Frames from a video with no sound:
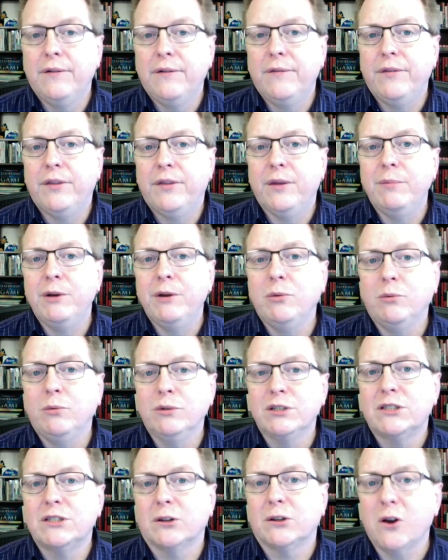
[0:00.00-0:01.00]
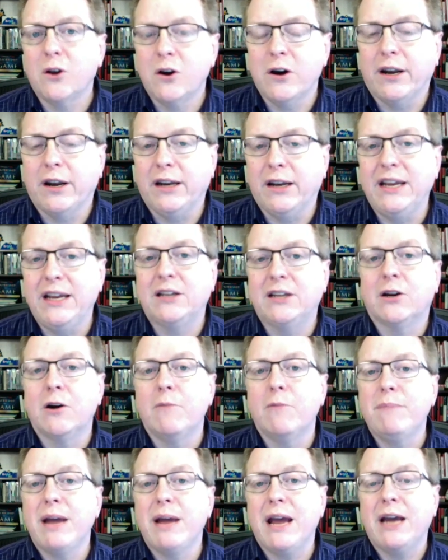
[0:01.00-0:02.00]
the mute was still on, and he had to go
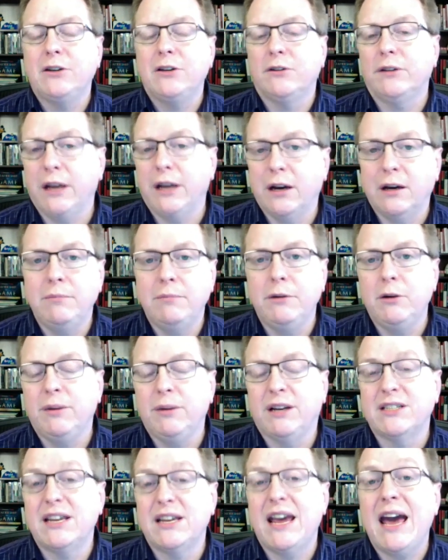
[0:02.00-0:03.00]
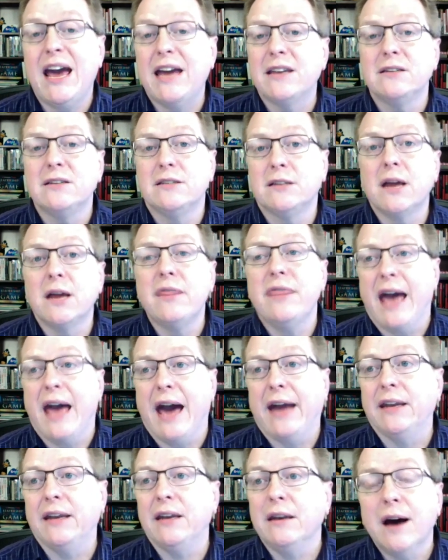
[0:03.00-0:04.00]
manually unmute because he hadn't done
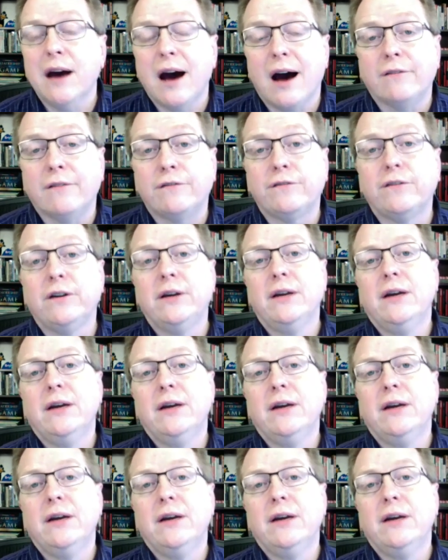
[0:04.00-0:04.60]
that enough